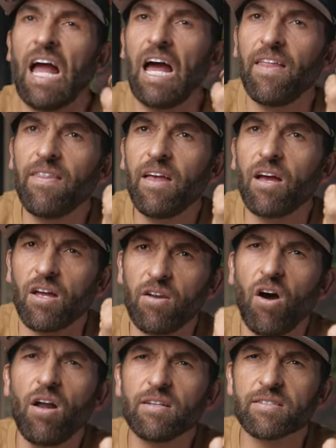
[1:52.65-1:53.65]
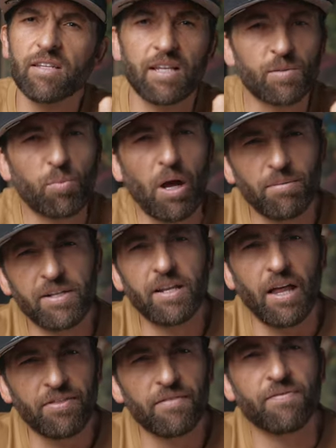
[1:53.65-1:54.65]
And honestly, that's probably
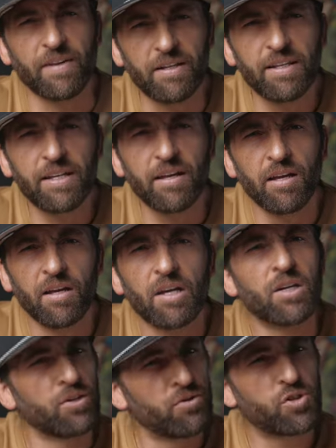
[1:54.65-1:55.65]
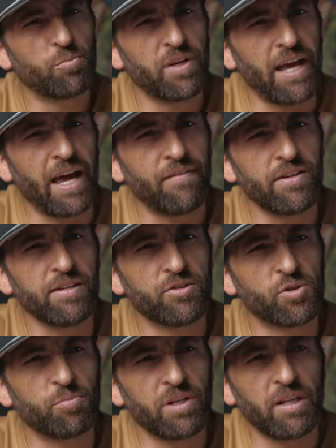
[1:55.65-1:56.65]
not the feeling you should be having. You
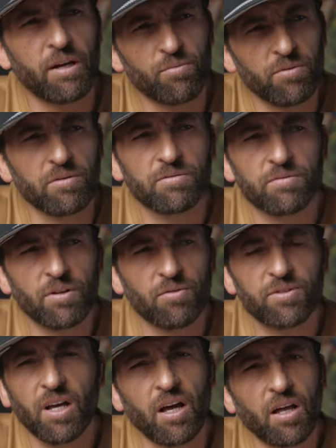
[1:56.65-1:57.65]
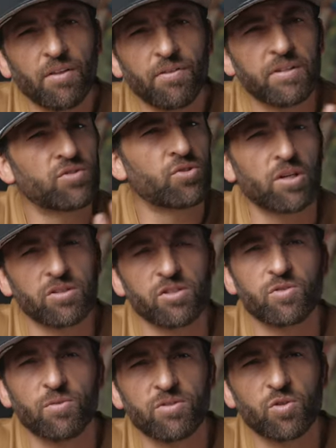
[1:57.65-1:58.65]
should be like, well, no duh, the
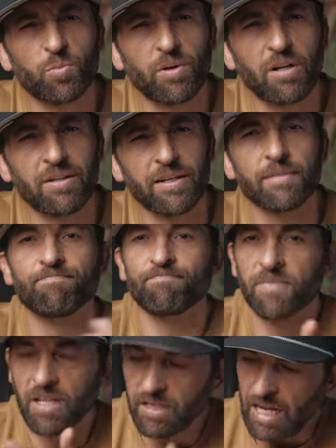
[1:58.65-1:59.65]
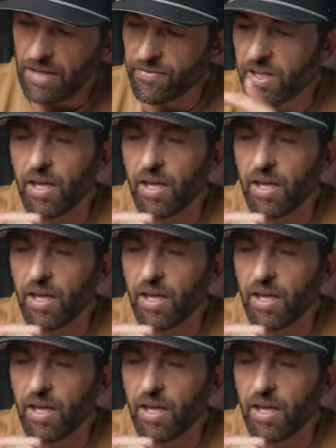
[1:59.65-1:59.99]
instructions were super clear. Not the